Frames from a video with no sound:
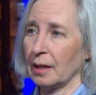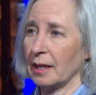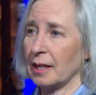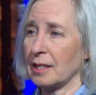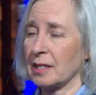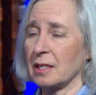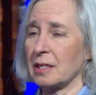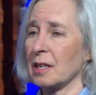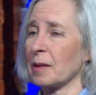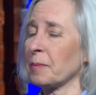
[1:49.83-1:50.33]

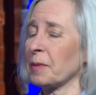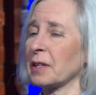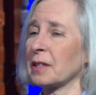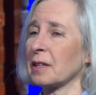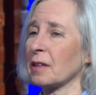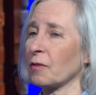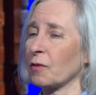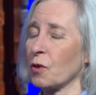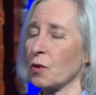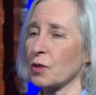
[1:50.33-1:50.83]
It's something
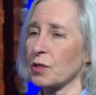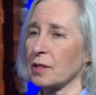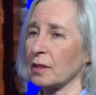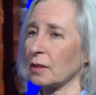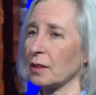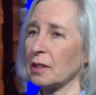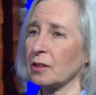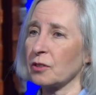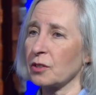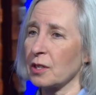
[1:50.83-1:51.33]
that, of course, the
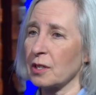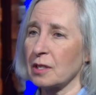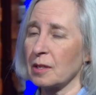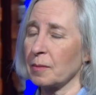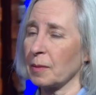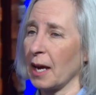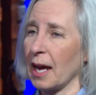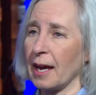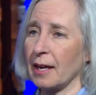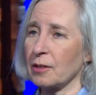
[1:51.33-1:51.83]
legal system
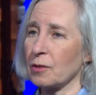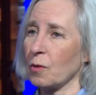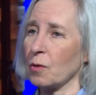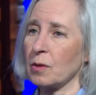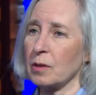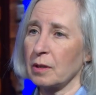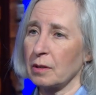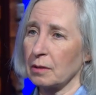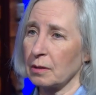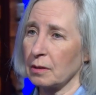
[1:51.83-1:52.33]
can't
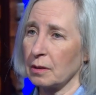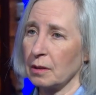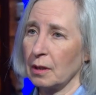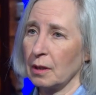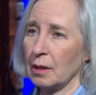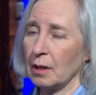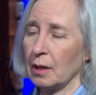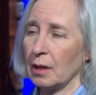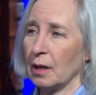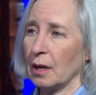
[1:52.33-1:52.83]
order,
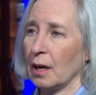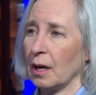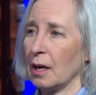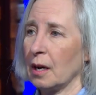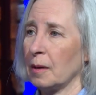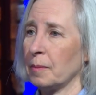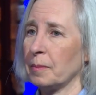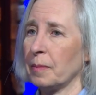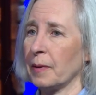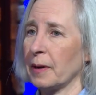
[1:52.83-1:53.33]

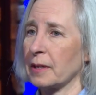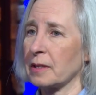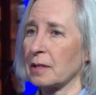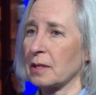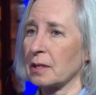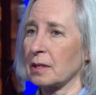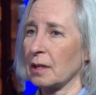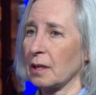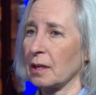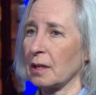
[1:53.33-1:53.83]

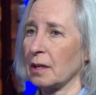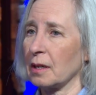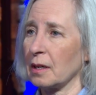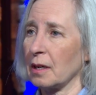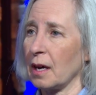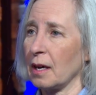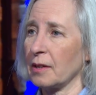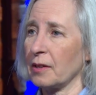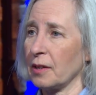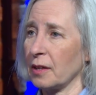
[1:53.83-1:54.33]
but
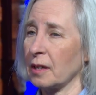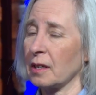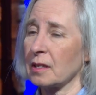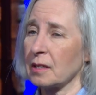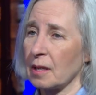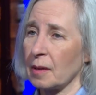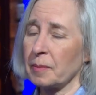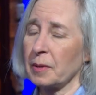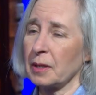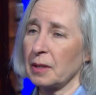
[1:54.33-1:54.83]
I think it's
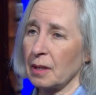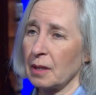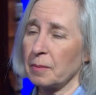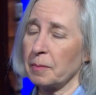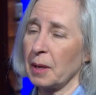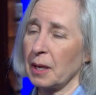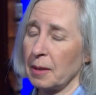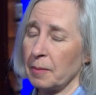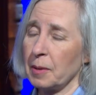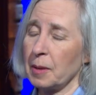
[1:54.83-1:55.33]
something that
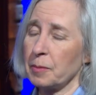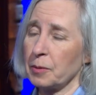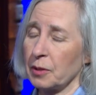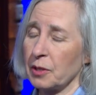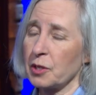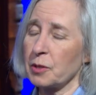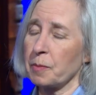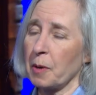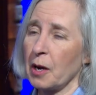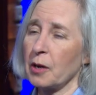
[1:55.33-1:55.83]
many people
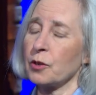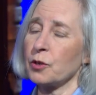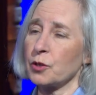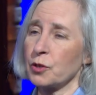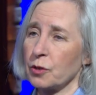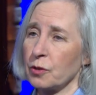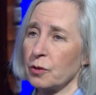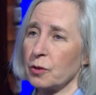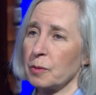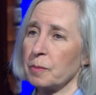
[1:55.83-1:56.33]
aspire
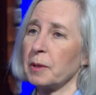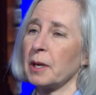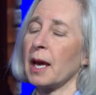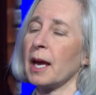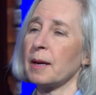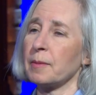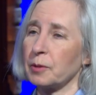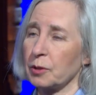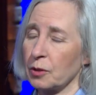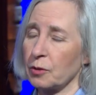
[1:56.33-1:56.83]
to be
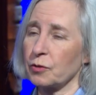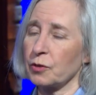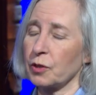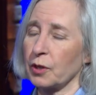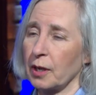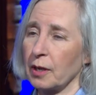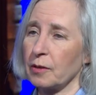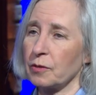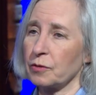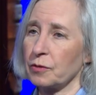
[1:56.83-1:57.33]
able to
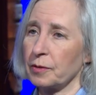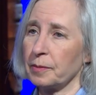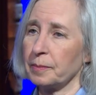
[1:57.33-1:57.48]
forgive.